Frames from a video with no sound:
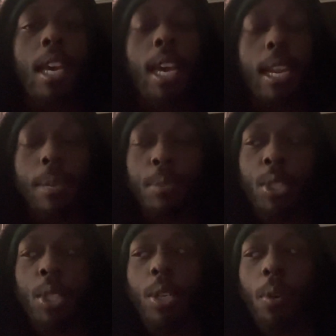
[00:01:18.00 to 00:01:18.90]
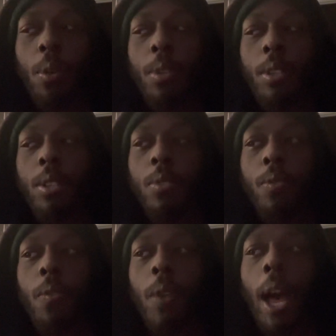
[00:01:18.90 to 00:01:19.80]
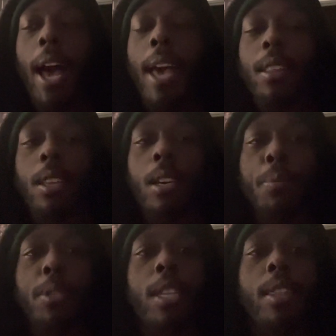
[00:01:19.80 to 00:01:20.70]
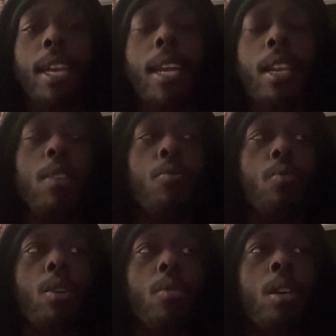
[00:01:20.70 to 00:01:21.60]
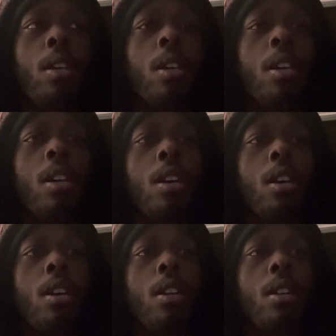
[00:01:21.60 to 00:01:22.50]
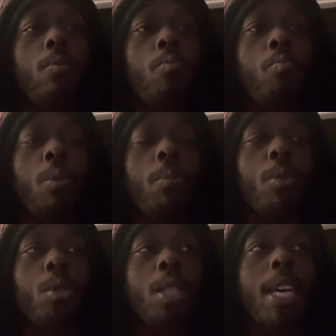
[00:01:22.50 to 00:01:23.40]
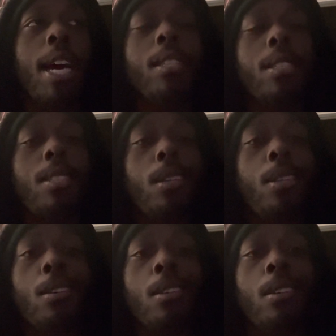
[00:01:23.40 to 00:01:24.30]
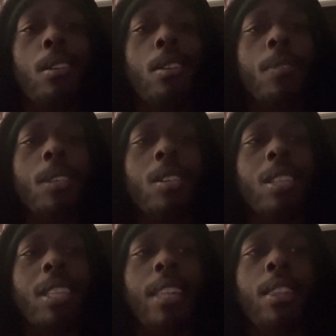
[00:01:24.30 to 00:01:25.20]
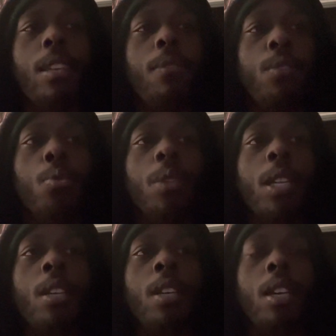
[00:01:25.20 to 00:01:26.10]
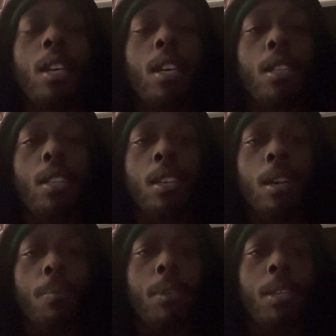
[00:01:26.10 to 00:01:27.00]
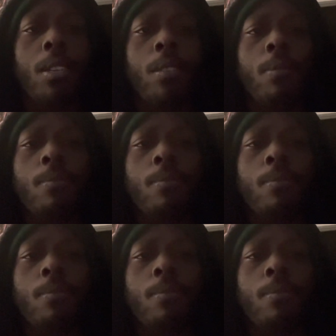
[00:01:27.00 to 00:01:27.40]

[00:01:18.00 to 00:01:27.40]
And I'm still highly upset that Hit Row, the most talented collective unit in the company,